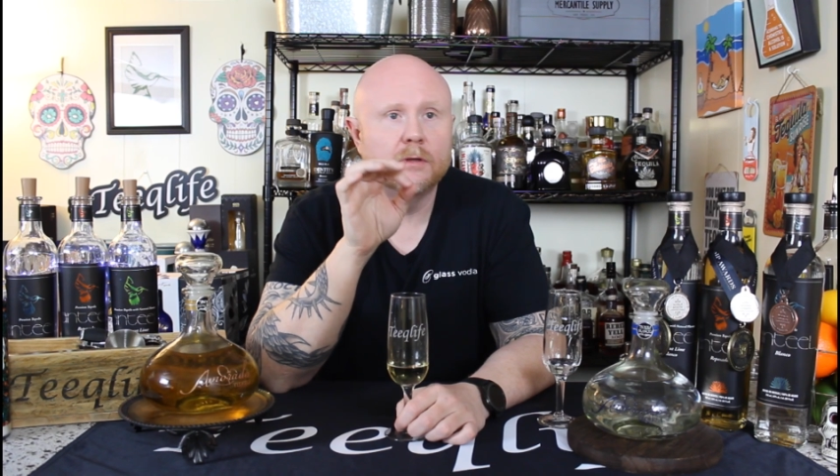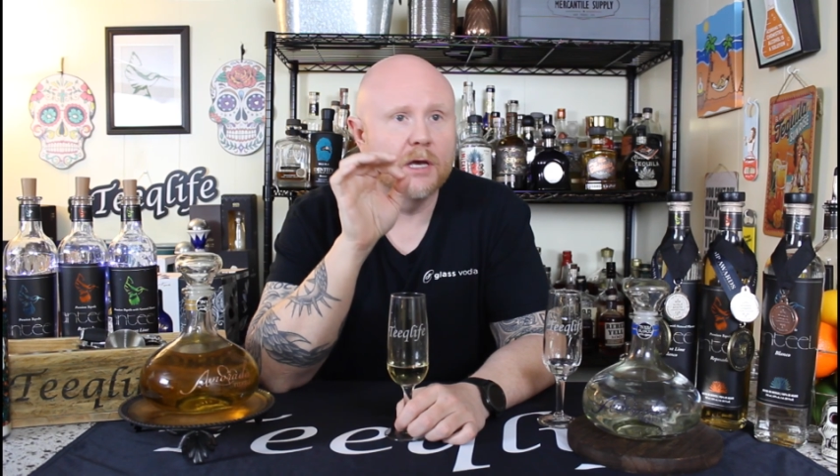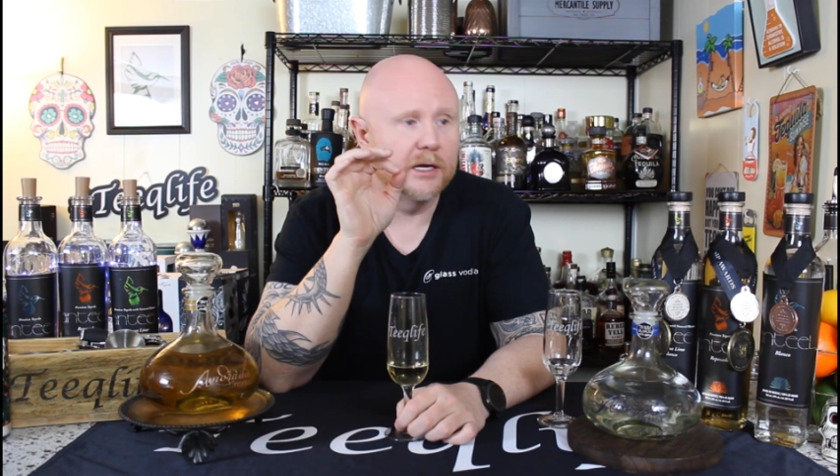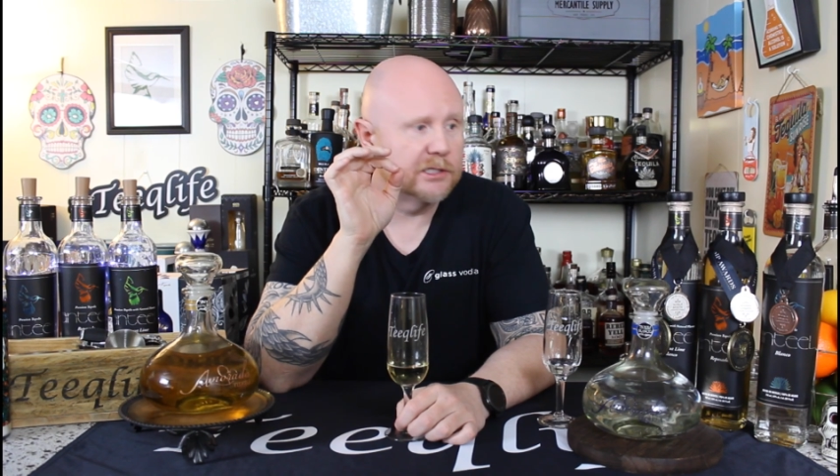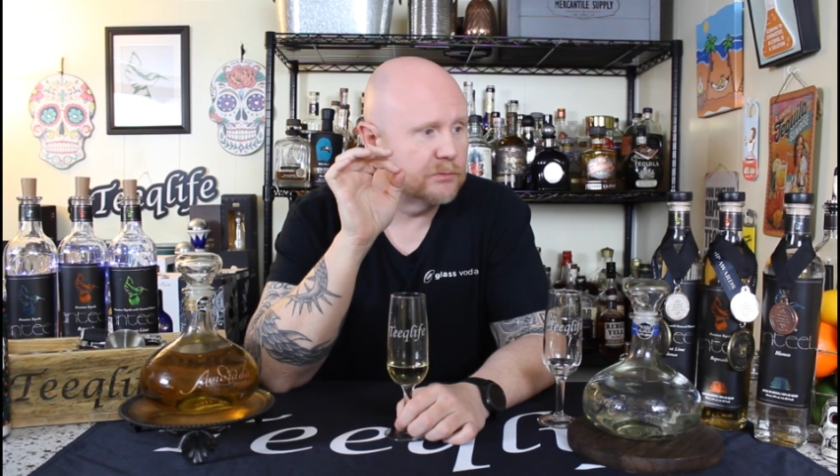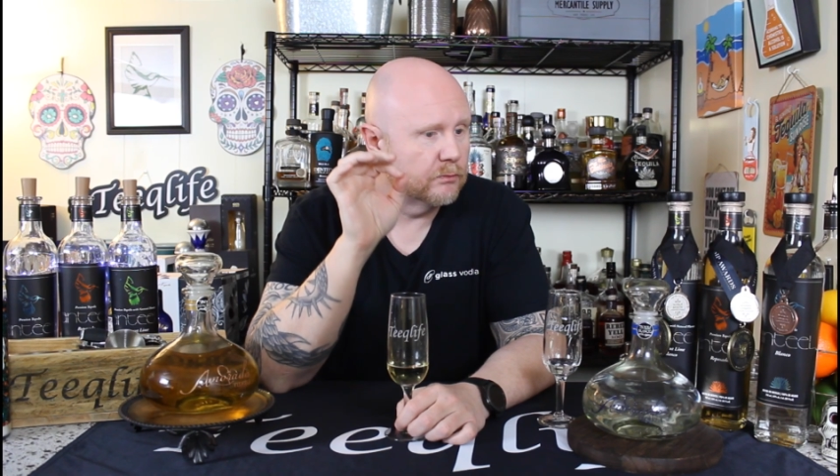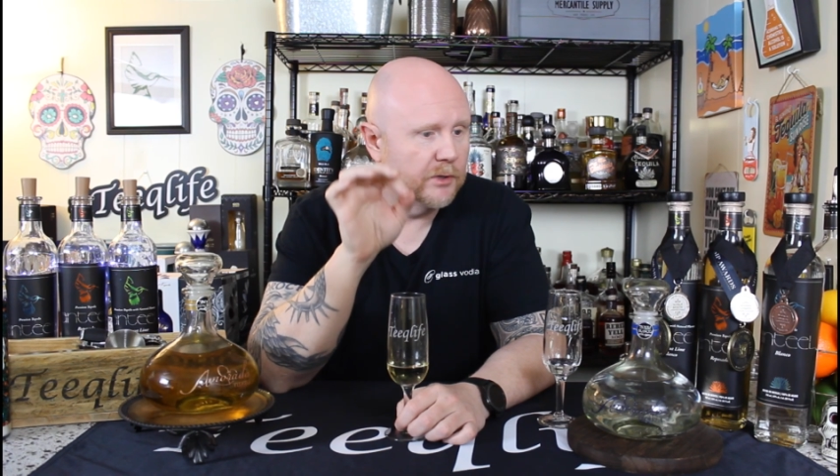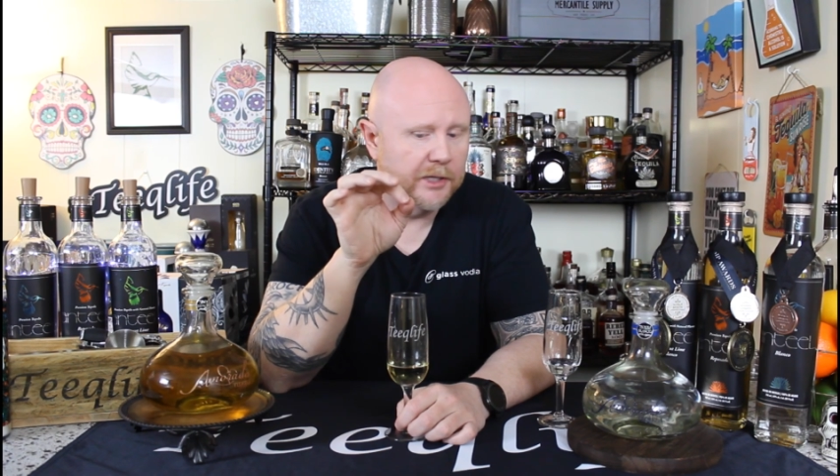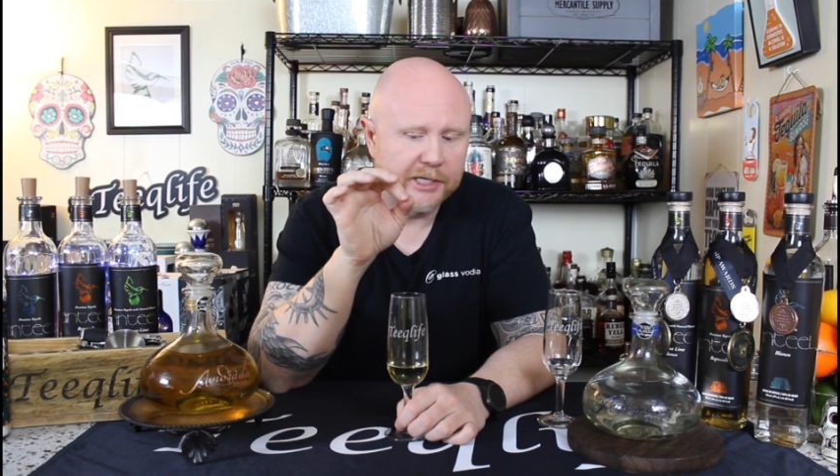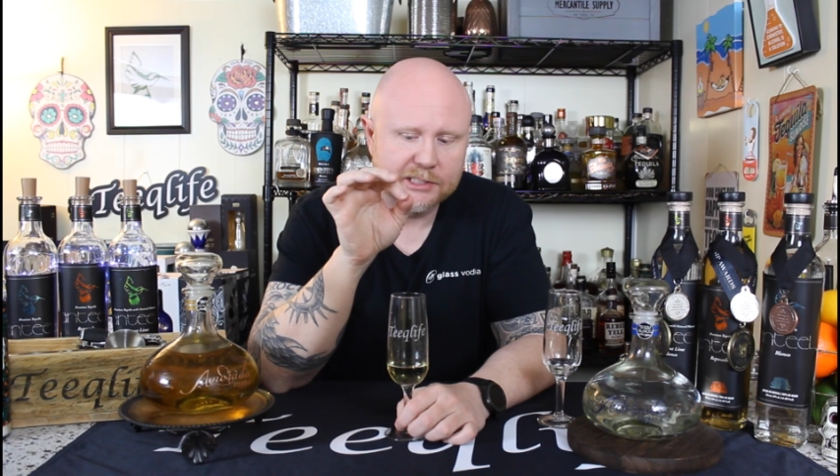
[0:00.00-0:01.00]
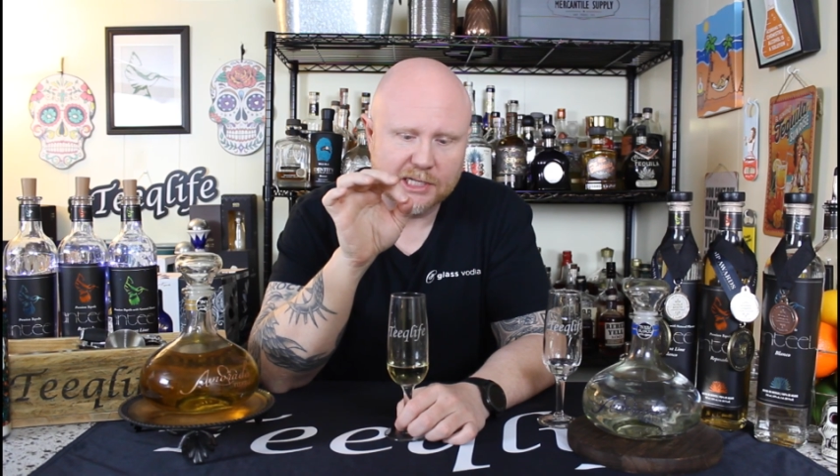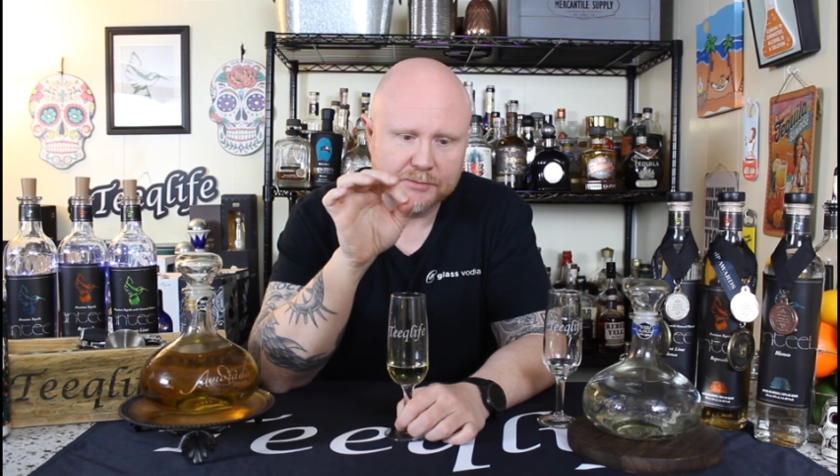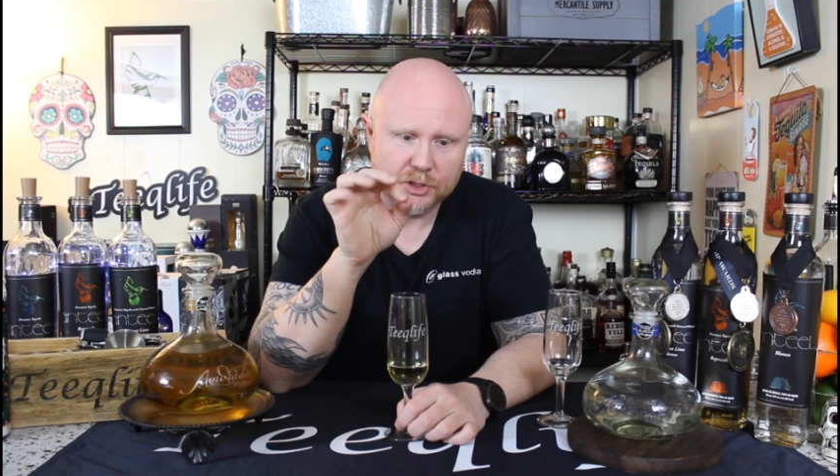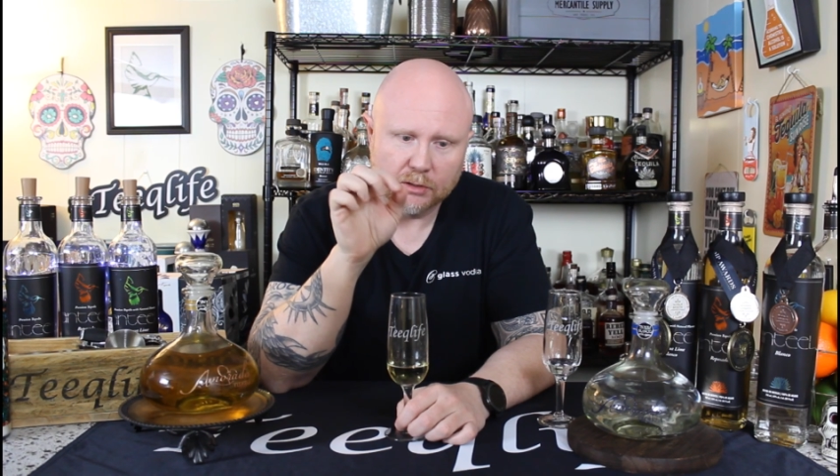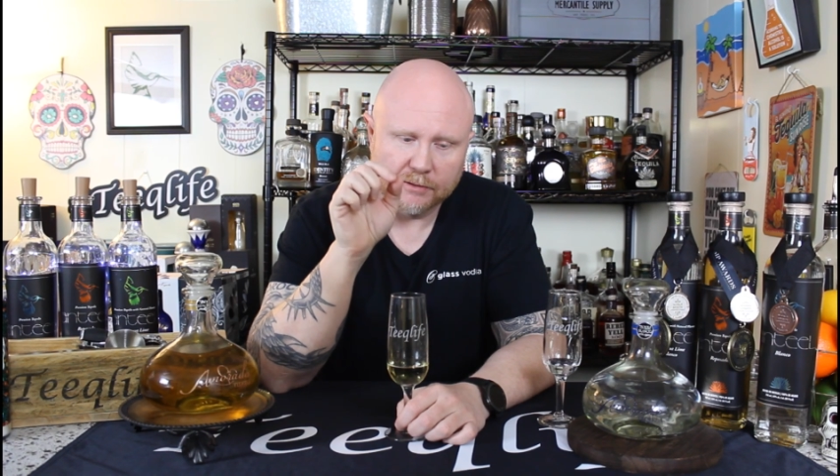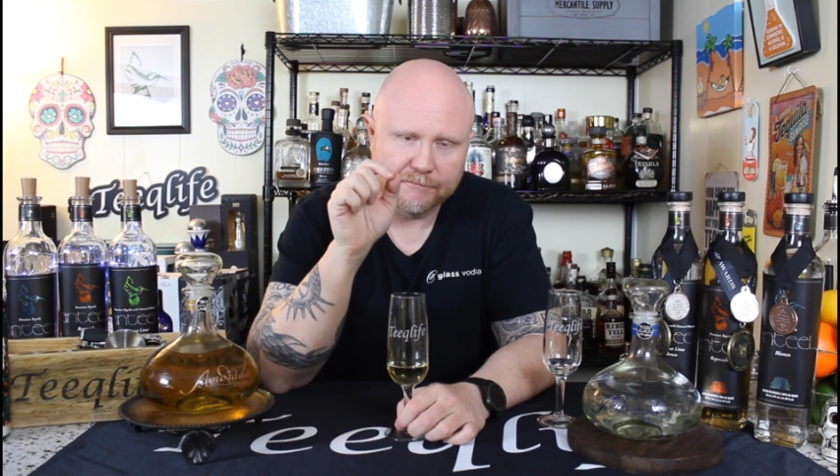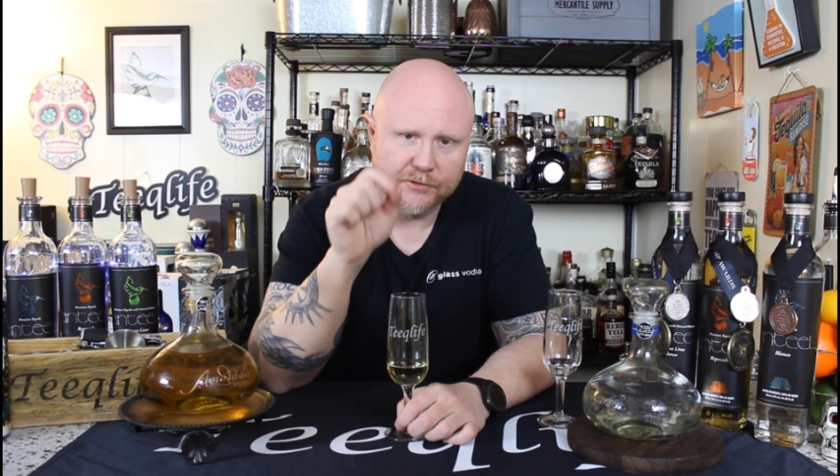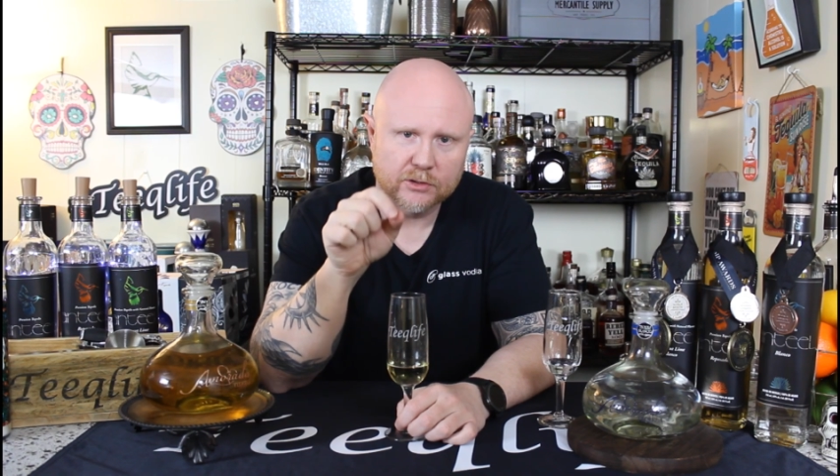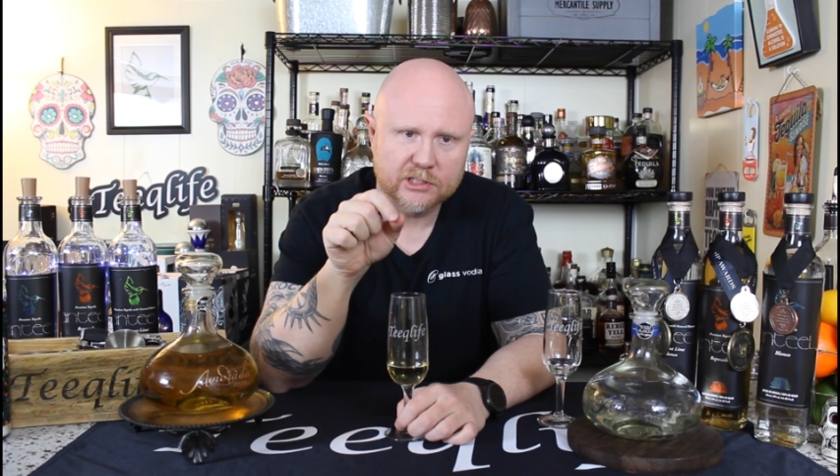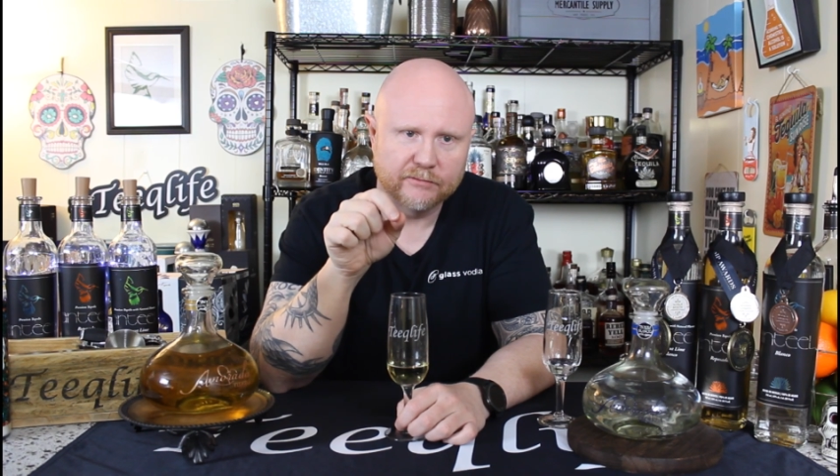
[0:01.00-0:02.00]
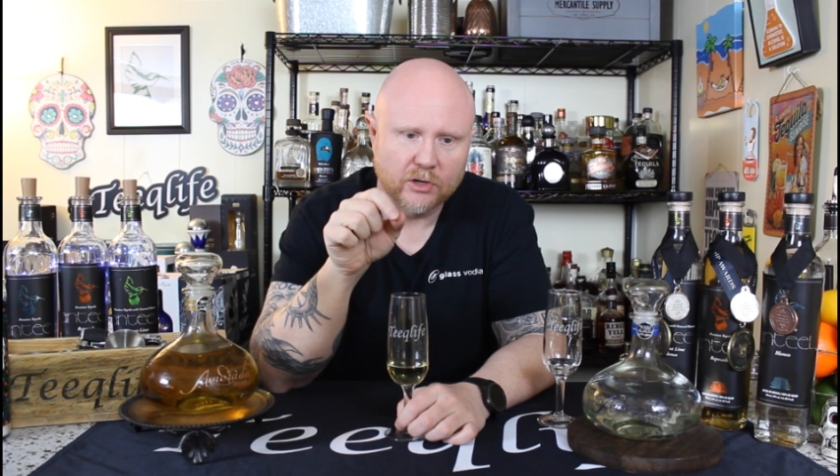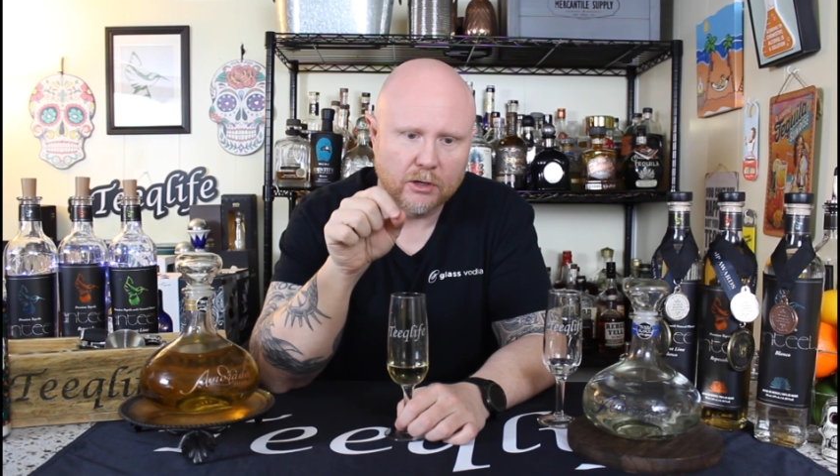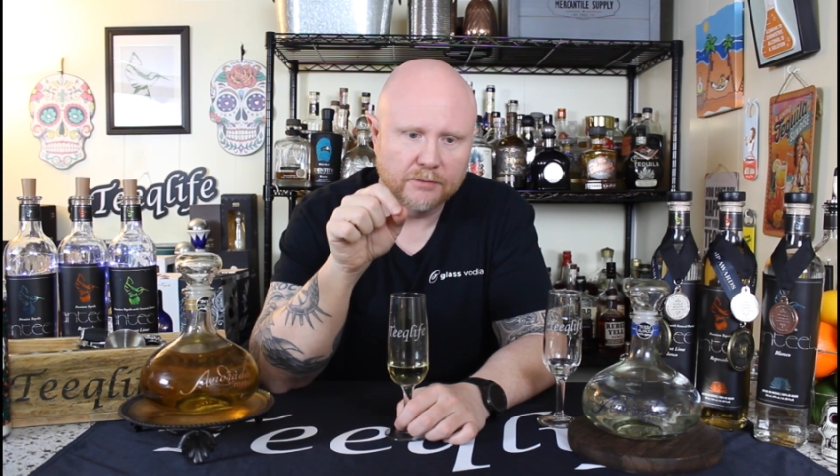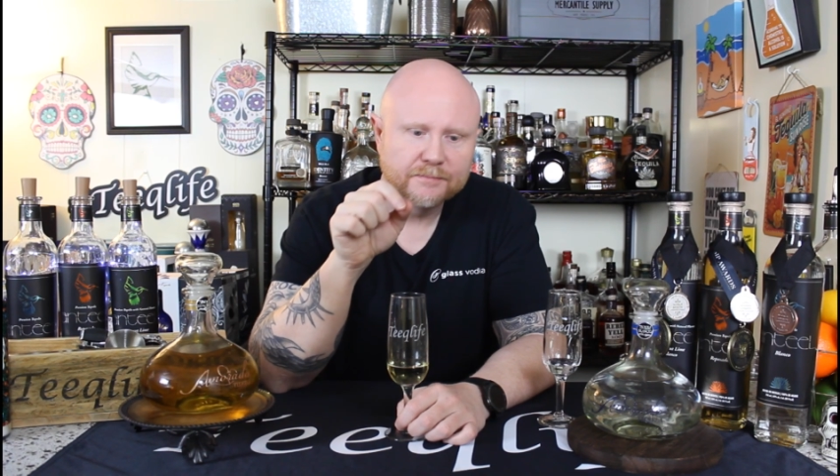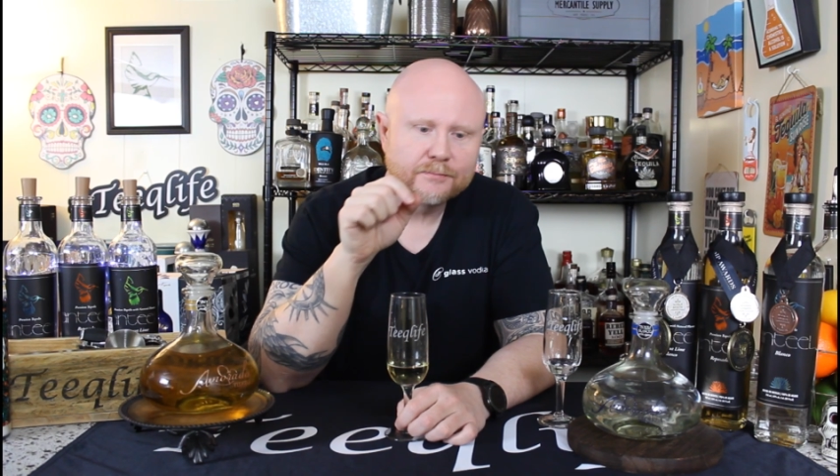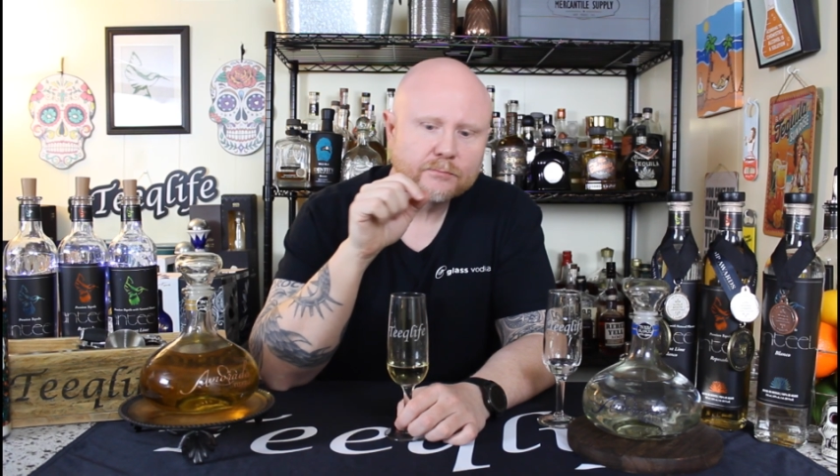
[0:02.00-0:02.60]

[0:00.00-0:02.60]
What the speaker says: That is really exceptional. And first of all,